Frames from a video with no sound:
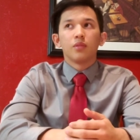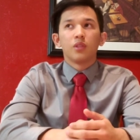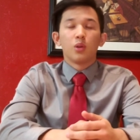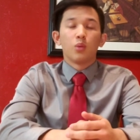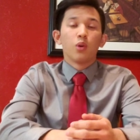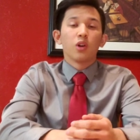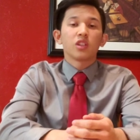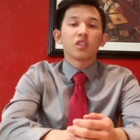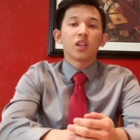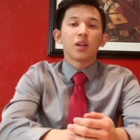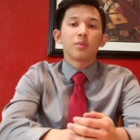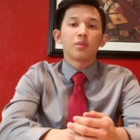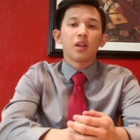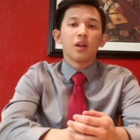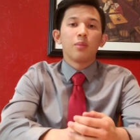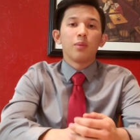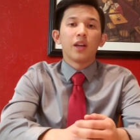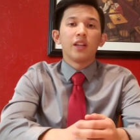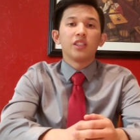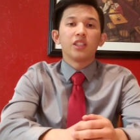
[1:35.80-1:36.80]
workshops
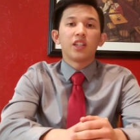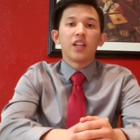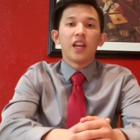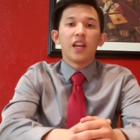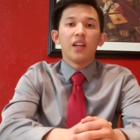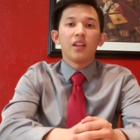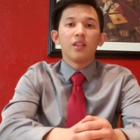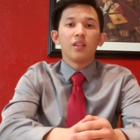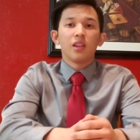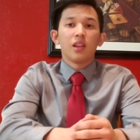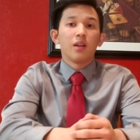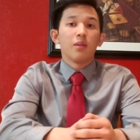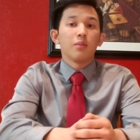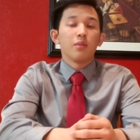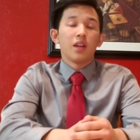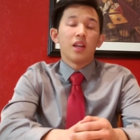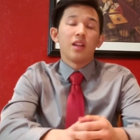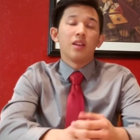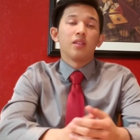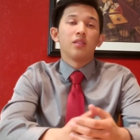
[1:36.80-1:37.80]
help educate
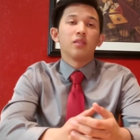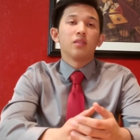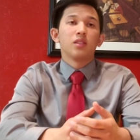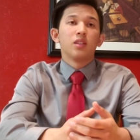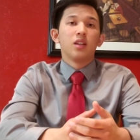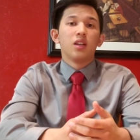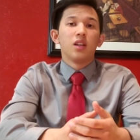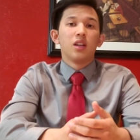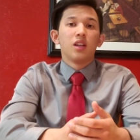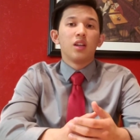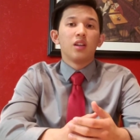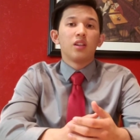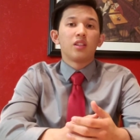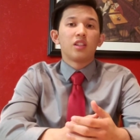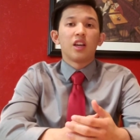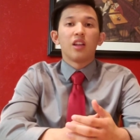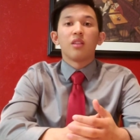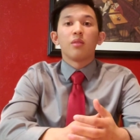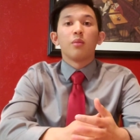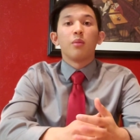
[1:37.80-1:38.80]
them and
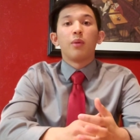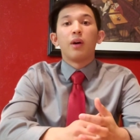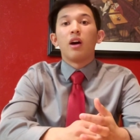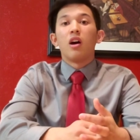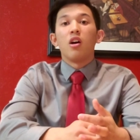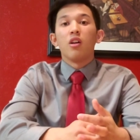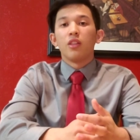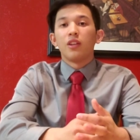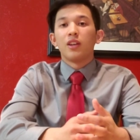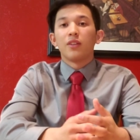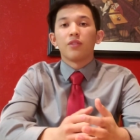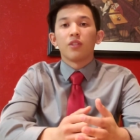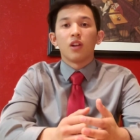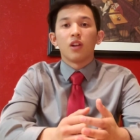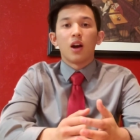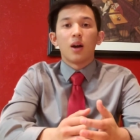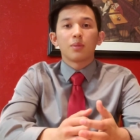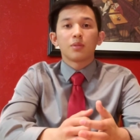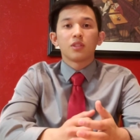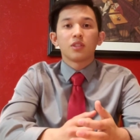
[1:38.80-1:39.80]
tell them about all the
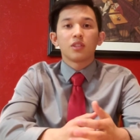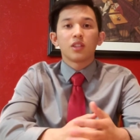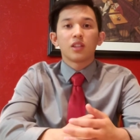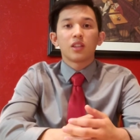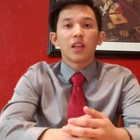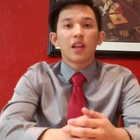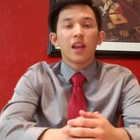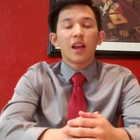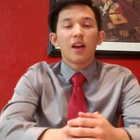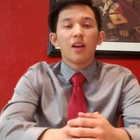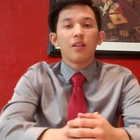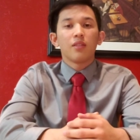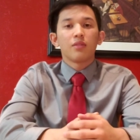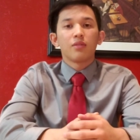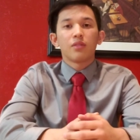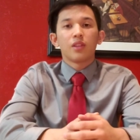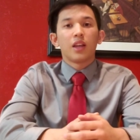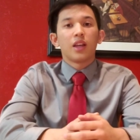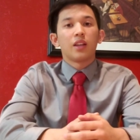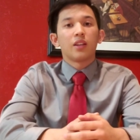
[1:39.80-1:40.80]
different options that they have.
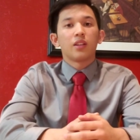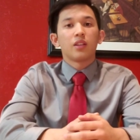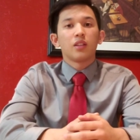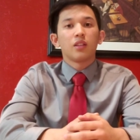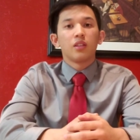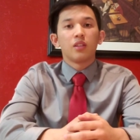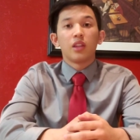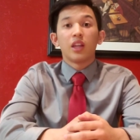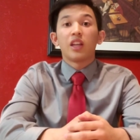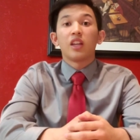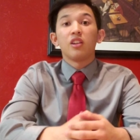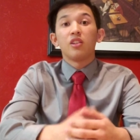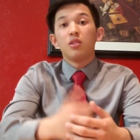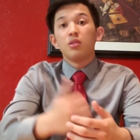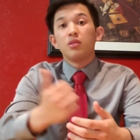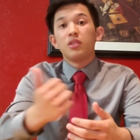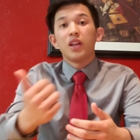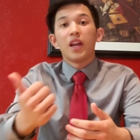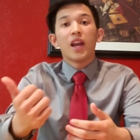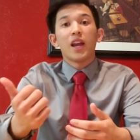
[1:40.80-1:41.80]
Like they can
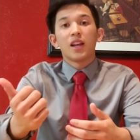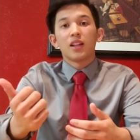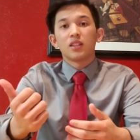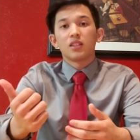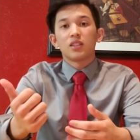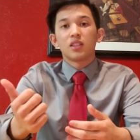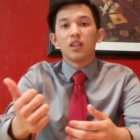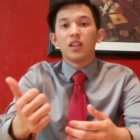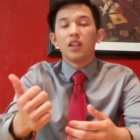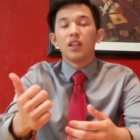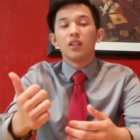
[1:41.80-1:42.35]
do dance.